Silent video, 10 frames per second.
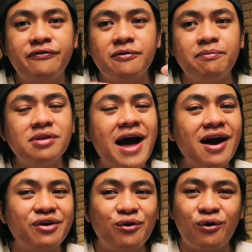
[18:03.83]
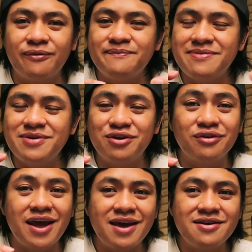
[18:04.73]
black or maybe
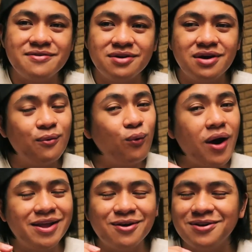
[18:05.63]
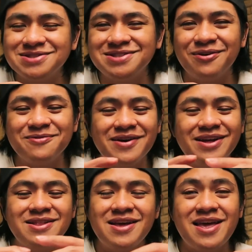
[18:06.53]
gray, white also, but
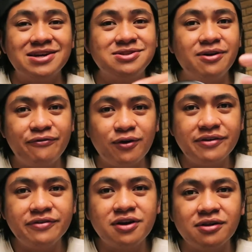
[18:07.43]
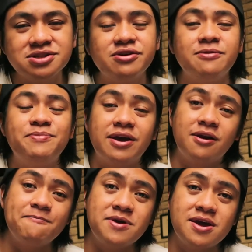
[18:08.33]
yeah, so there are 4 different colors you can pick it up
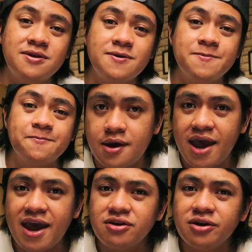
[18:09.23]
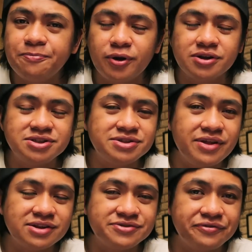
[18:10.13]
in. And you can purchase
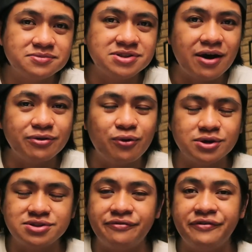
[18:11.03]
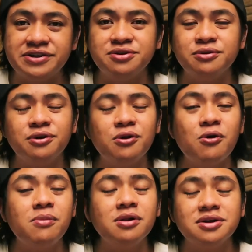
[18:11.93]
this from Soundcore's official
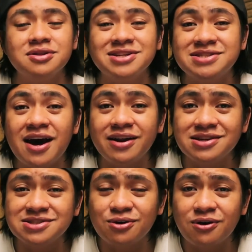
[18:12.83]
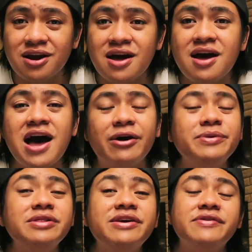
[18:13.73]
global Lazada store. I'll be
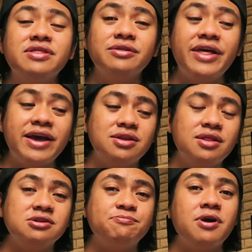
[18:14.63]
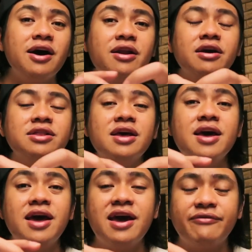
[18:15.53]
leaving the link to this product and
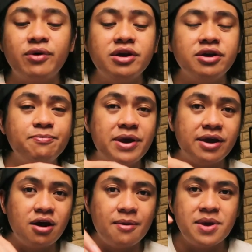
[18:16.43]
everywhere you can pick it up